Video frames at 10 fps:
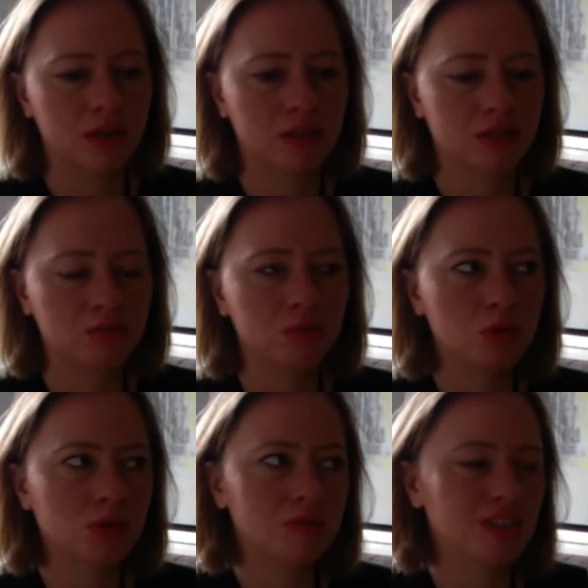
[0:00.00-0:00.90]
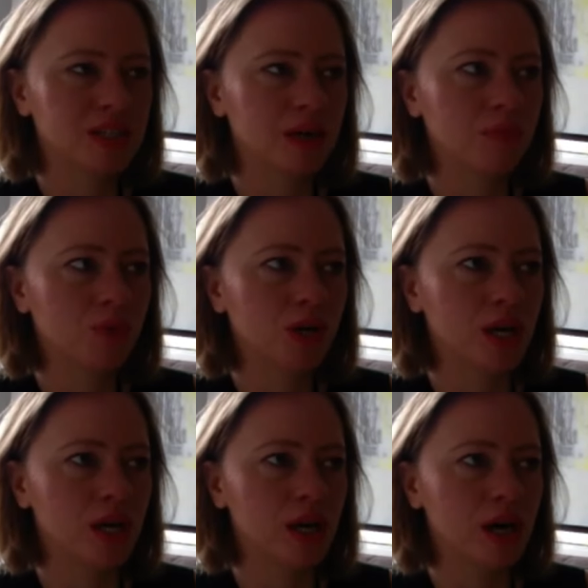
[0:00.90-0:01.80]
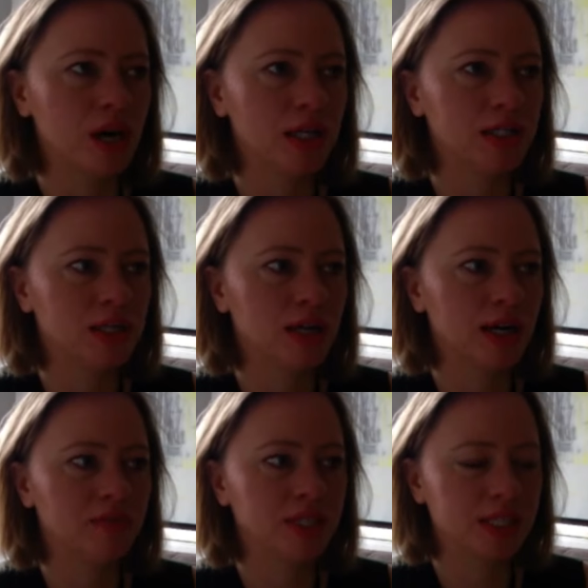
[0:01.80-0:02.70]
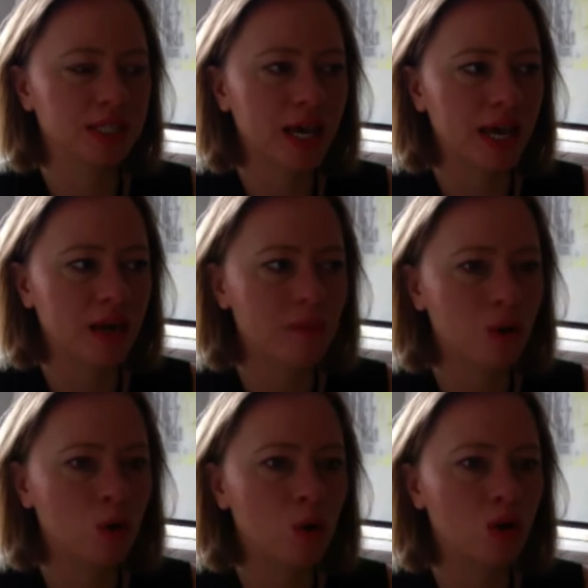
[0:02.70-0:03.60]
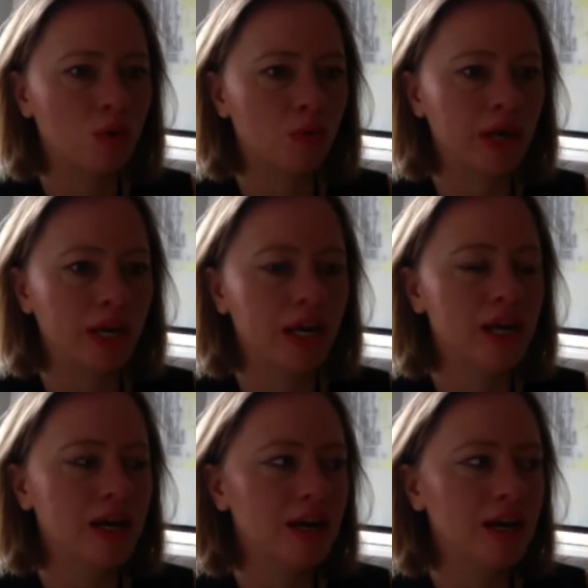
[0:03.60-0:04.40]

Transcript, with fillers: So most of the time we either have the same or we